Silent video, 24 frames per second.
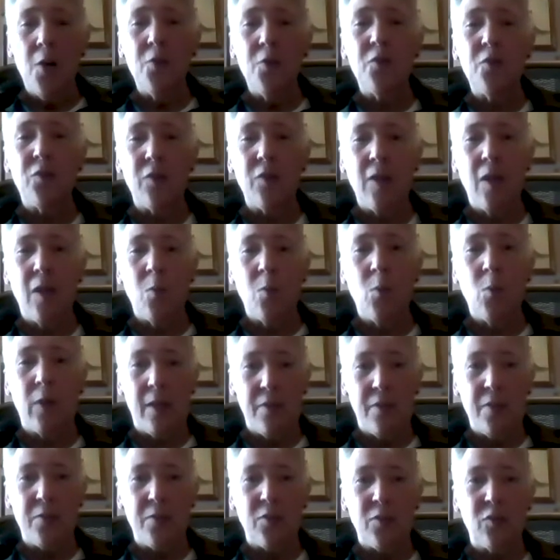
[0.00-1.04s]
understand what
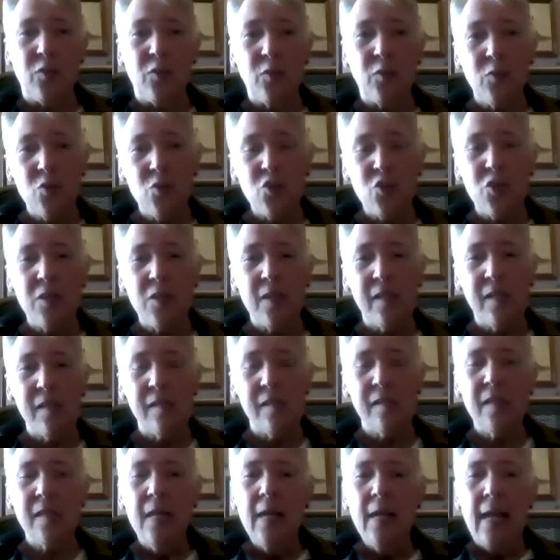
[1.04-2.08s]
I think the solution
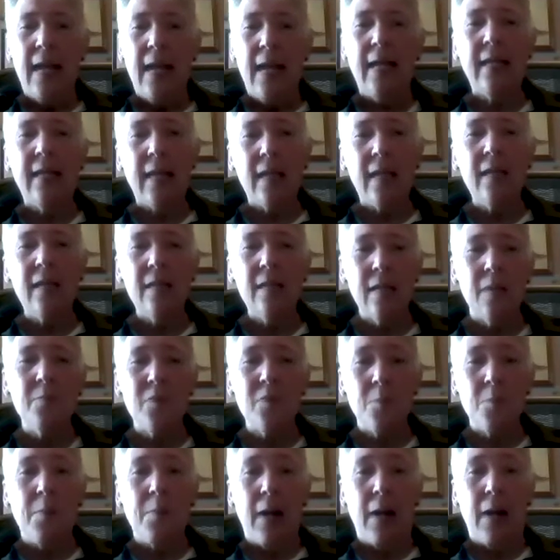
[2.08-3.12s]
is, and getting
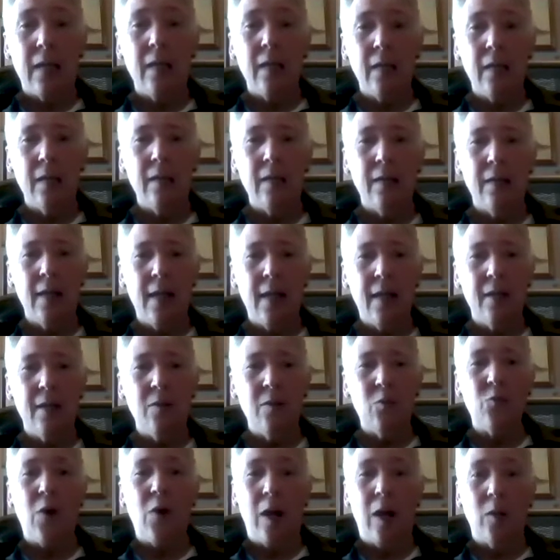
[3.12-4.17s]
them to buy in
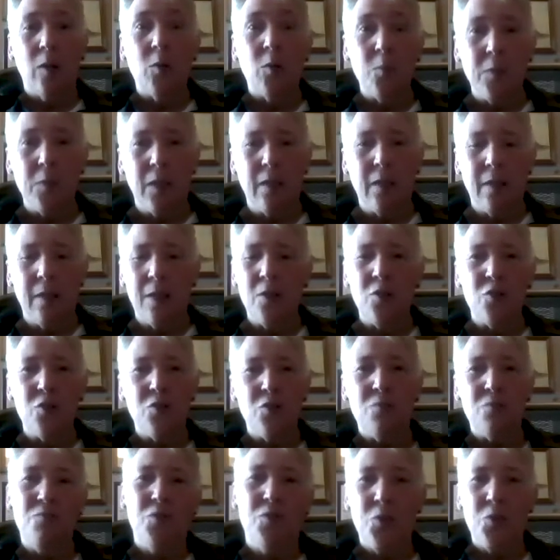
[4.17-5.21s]
and follow me and
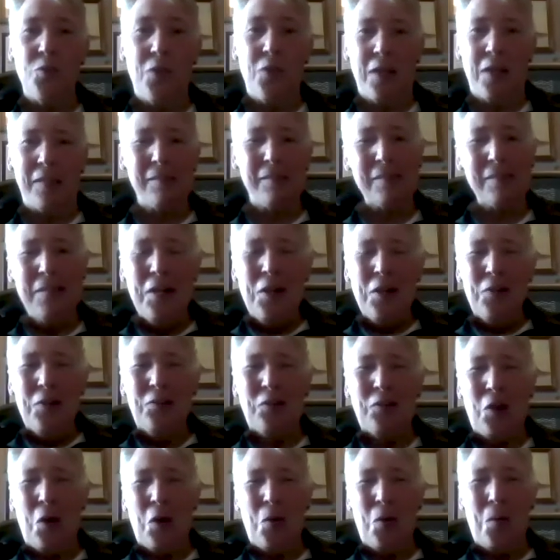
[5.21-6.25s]
do things.
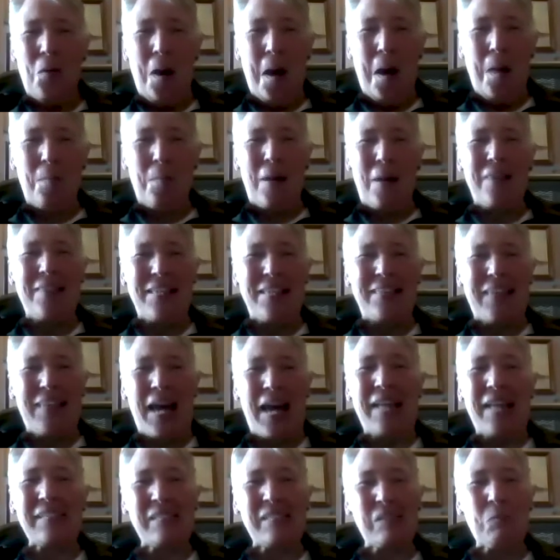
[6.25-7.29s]
So I think
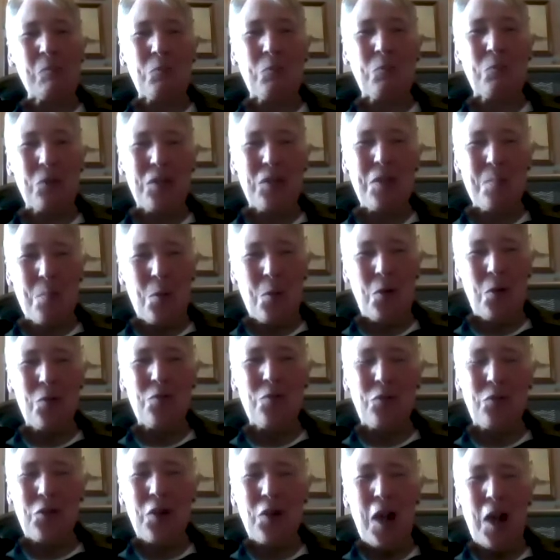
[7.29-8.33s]
that's really
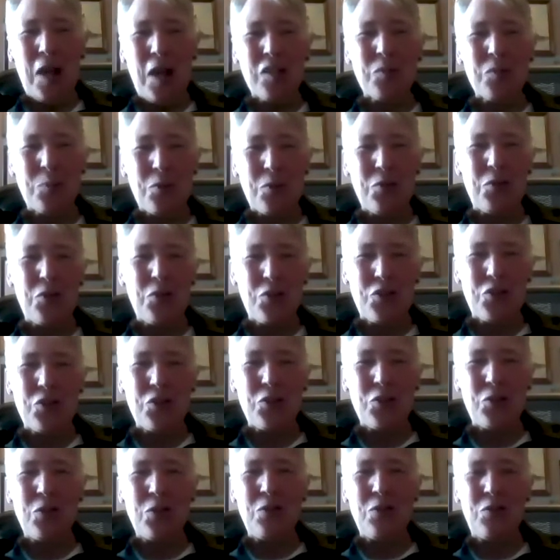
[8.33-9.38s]
important for an entrepreneur
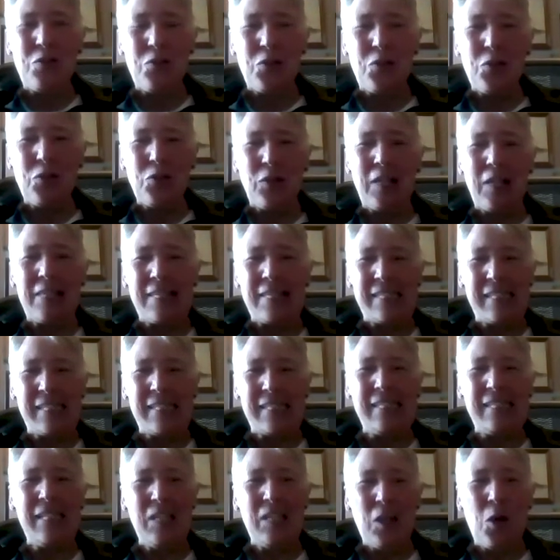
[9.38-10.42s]
too. If you're like the
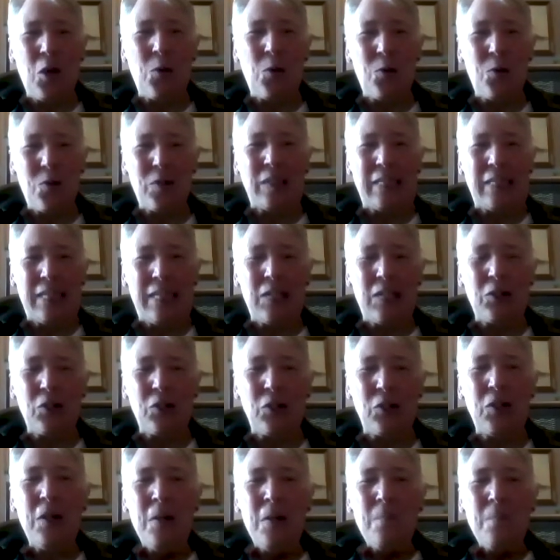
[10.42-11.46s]
CEO or the
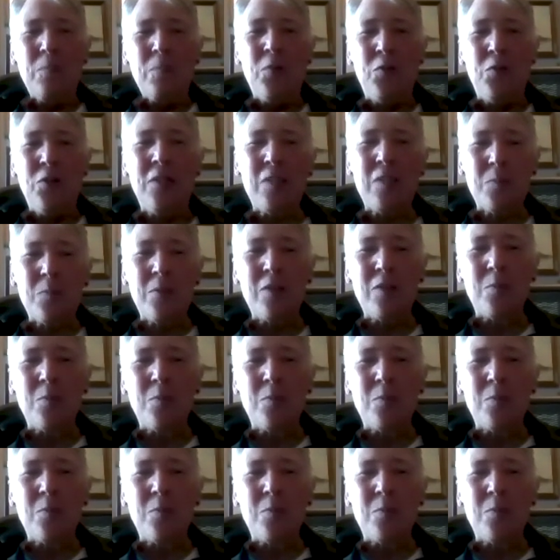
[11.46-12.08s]
leader, you need to